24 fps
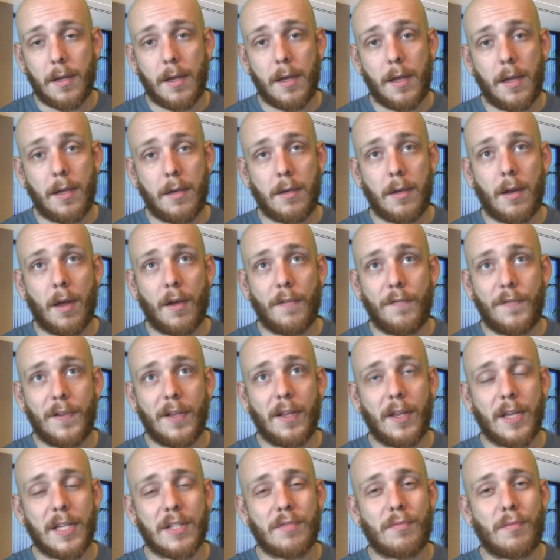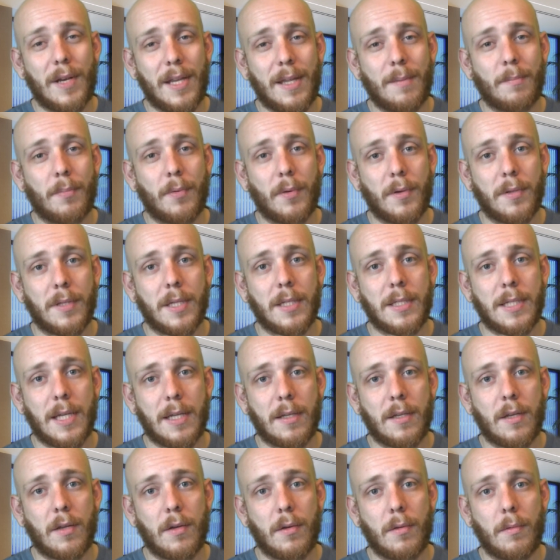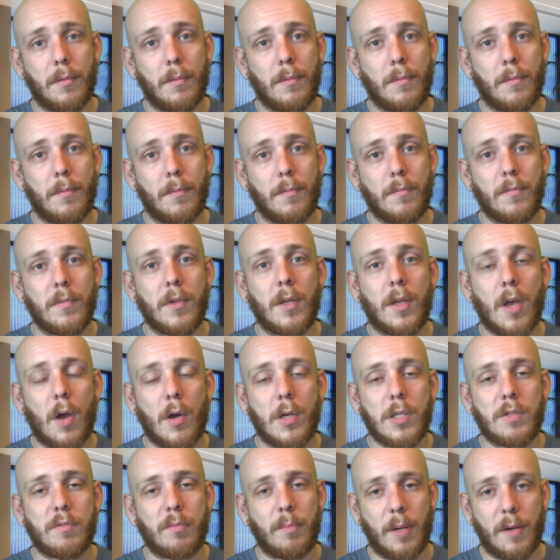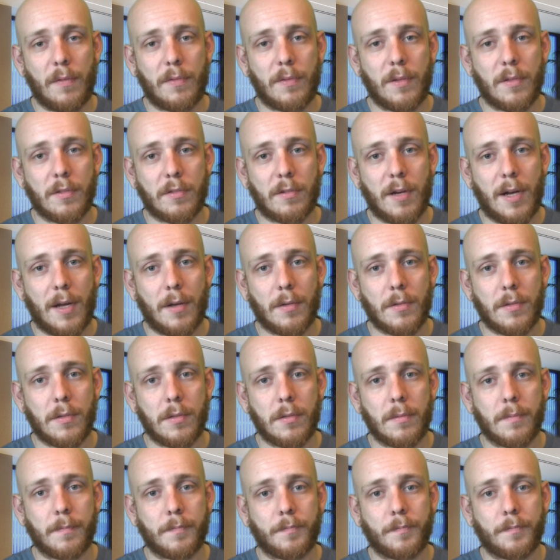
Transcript: And I feel like it's really important Nintendo goes for both those crowds.